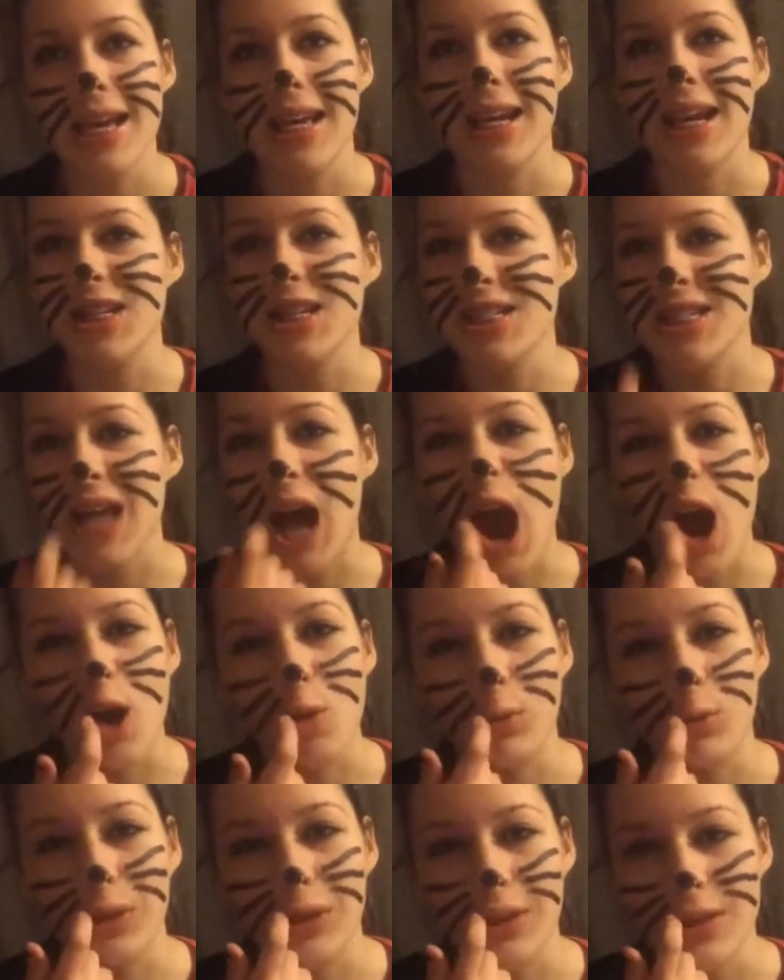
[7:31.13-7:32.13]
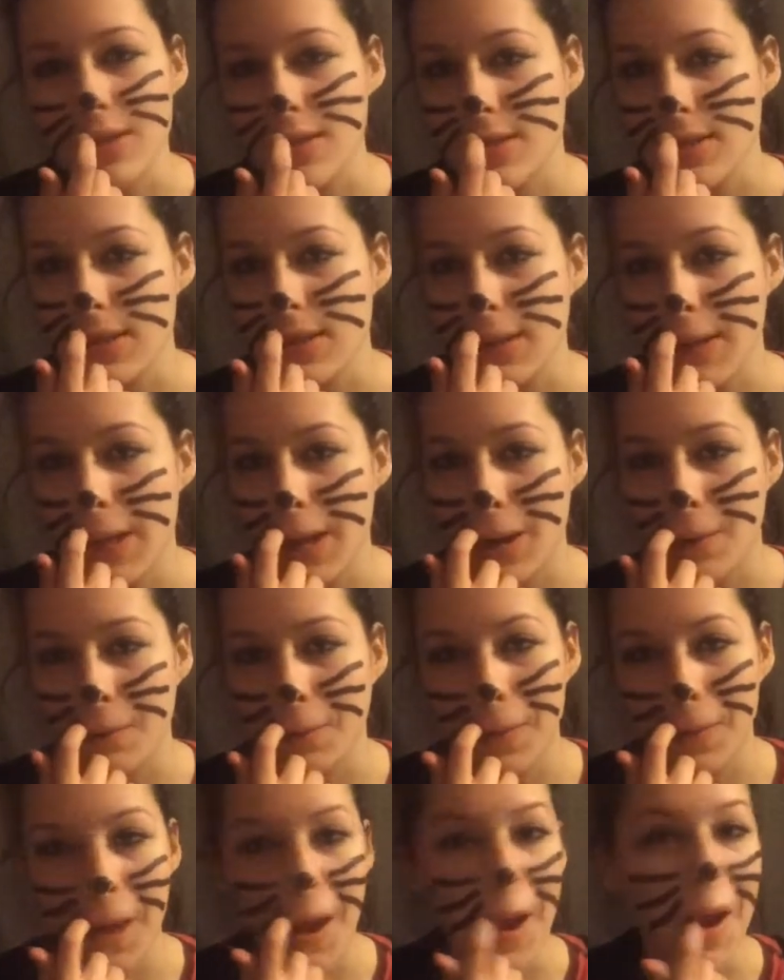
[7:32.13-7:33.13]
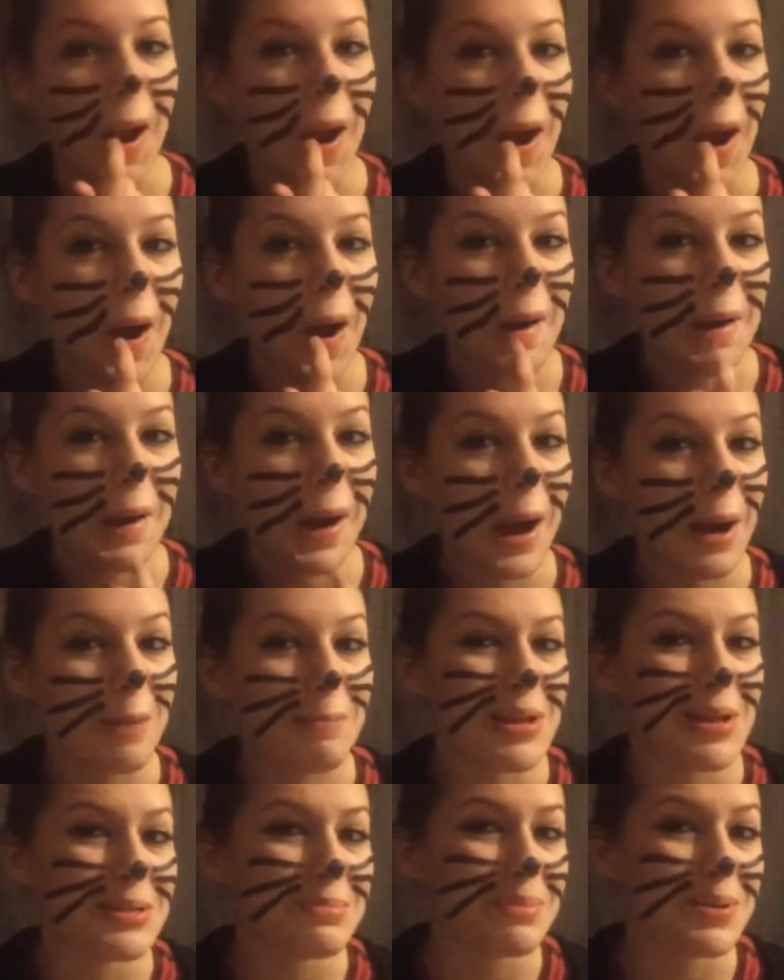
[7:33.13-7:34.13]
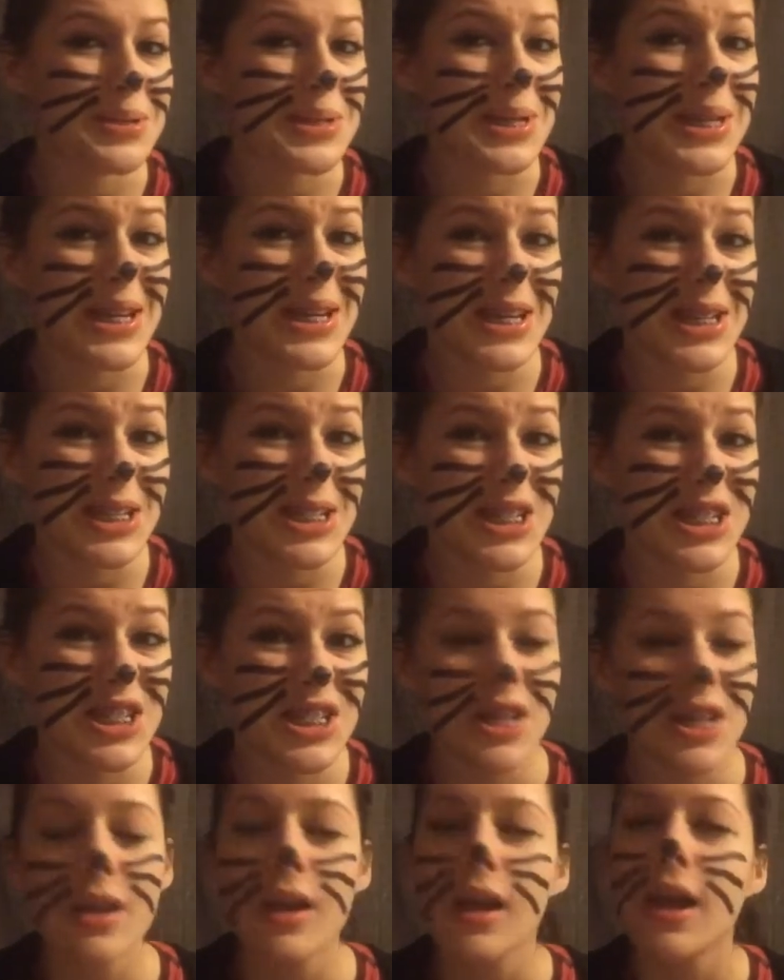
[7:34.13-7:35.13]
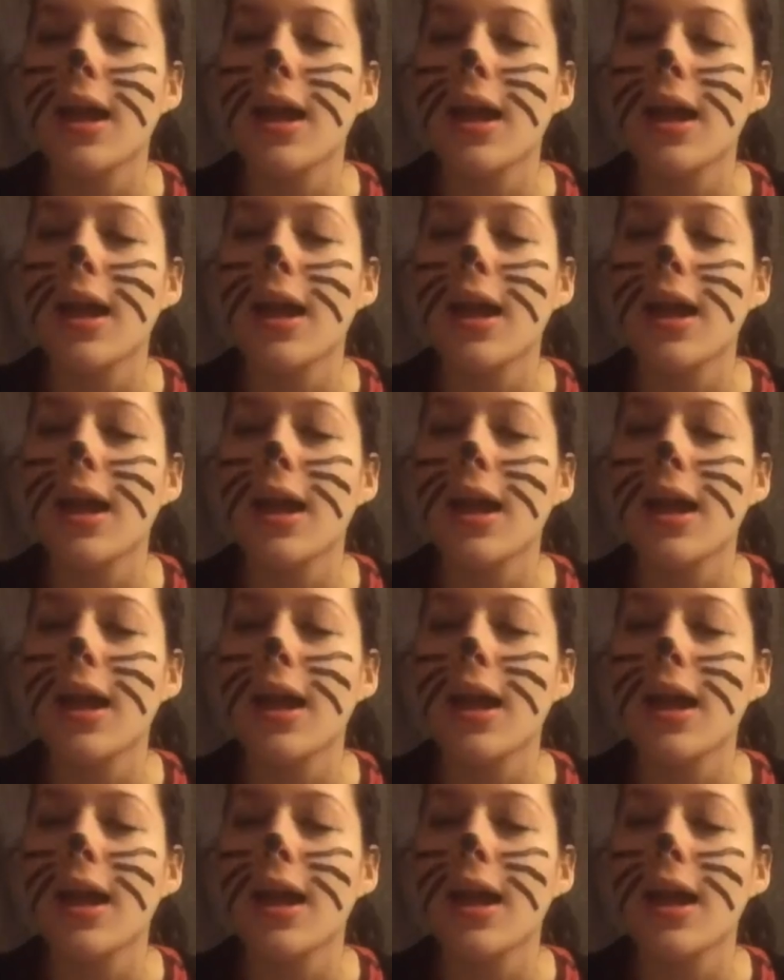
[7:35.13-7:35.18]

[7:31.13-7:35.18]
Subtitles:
And I just awkwardly sit down, and oh God, I'm not supposed to itch.